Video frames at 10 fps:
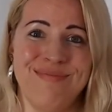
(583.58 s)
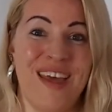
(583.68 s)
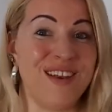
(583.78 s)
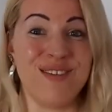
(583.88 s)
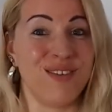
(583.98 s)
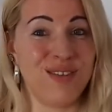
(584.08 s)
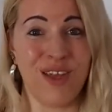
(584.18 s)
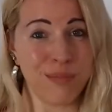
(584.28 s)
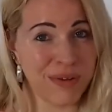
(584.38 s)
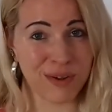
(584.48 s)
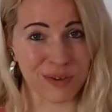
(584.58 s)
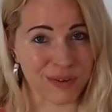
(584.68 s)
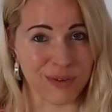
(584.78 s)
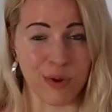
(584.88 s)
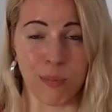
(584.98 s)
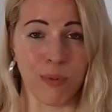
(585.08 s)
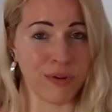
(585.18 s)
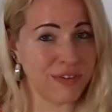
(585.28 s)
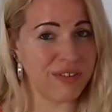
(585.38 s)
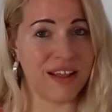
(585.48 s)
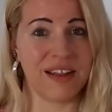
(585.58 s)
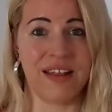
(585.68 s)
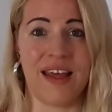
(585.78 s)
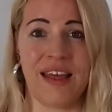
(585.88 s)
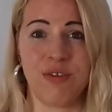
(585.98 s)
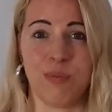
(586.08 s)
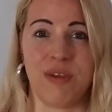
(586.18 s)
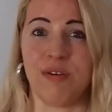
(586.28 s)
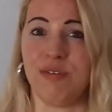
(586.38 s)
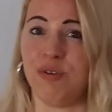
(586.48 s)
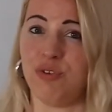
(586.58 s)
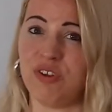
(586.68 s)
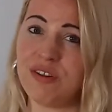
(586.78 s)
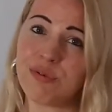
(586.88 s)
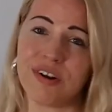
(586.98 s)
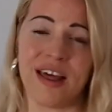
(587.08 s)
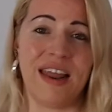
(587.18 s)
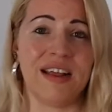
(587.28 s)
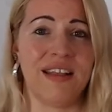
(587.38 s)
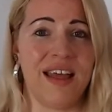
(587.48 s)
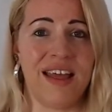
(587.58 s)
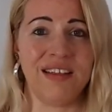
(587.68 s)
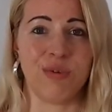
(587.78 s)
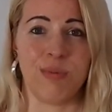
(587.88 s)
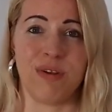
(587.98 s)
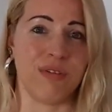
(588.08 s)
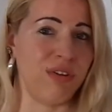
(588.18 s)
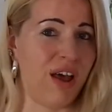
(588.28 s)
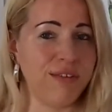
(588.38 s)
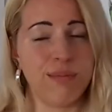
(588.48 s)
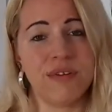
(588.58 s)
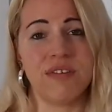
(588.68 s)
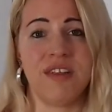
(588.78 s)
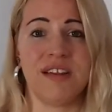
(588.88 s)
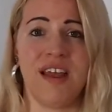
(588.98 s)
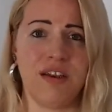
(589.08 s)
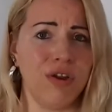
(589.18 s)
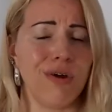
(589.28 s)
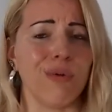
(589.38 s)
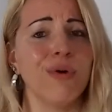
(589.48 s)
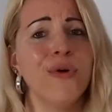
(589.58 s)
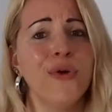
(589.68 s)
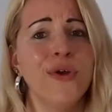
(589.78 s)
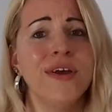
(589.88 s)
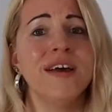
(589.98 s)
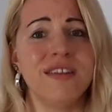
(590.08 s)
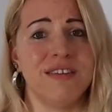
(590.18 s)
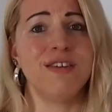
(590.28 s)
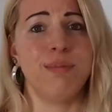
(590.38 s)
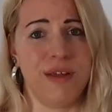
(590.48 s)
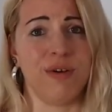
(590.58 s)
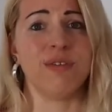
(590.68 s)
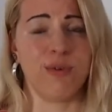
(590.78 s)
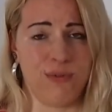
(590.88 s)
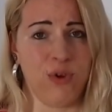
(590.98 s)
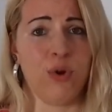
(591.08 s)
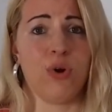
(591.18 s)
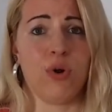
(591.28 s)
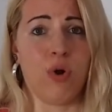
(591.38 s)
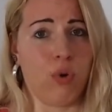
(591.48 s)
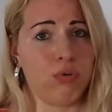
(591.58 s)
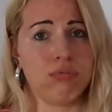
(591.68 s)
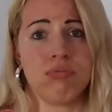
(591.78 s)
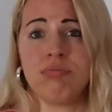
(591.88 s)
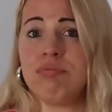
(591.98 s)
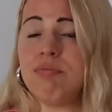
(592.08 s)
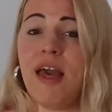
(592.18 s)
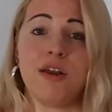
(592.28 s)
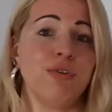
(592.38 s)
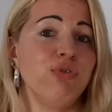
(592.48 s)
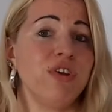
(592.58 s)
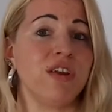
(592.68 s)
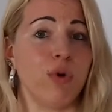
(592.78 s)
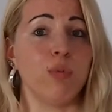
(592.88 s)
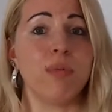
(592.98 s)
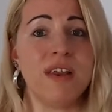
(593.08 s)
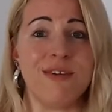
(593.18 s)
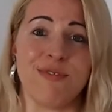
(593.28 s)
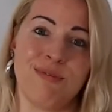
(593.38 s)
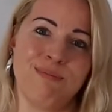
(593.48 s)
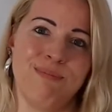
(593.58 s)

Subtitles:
And this is not because your boss is like that, or because your children are like that, or because your husband is like that. No, this is because of your own energy and own beliefs.